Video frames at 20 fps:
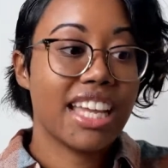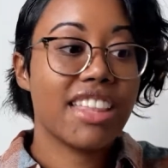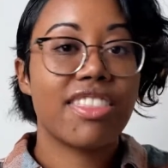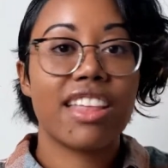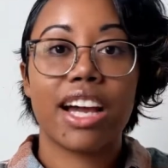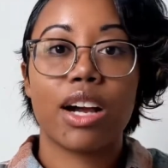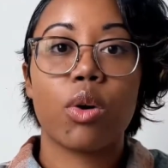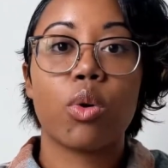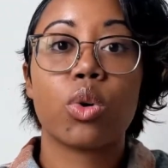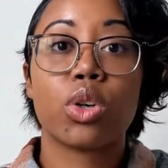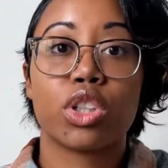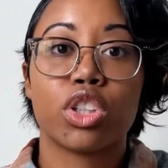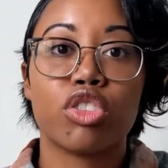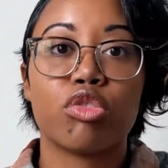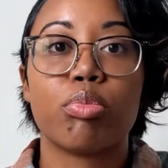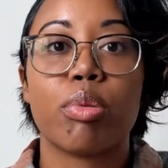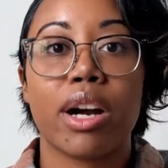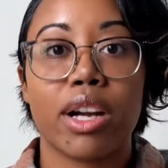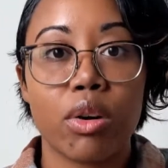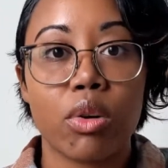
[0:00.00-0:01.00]
Like, in that
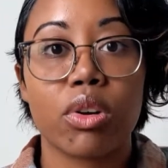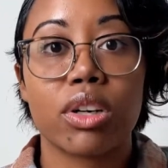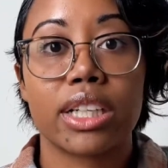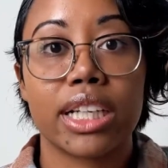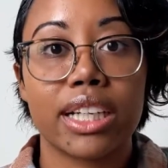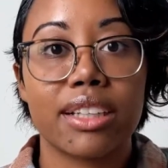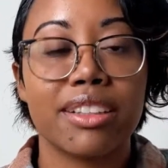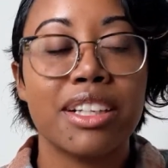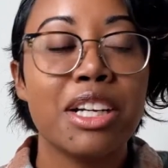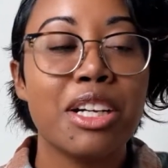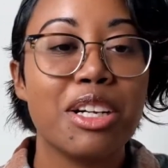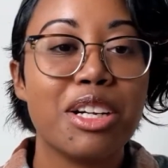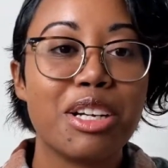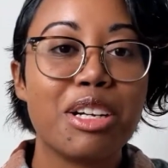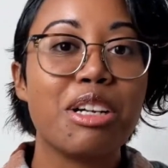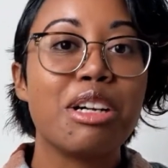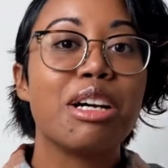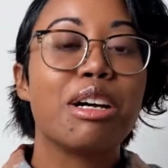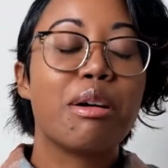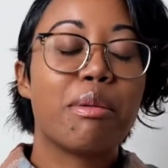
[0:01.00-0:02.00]
order of priority,
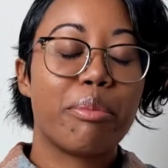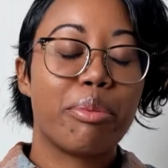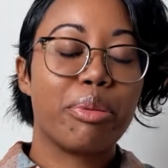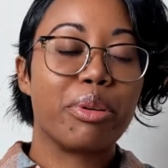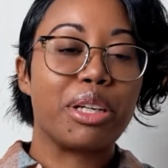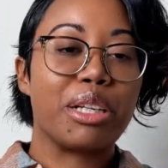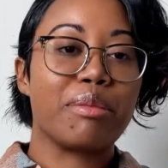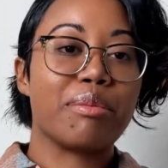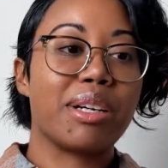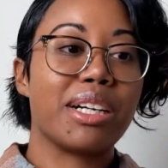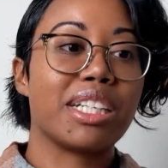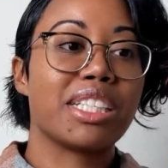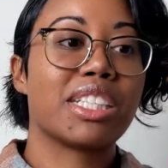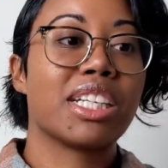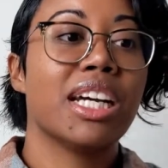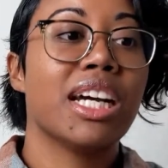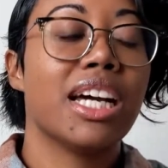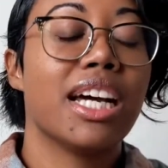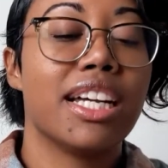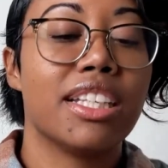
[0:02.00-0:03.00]
pretty
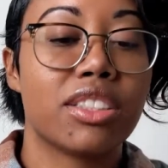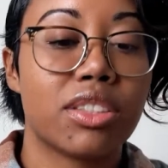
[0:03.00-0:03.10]
much.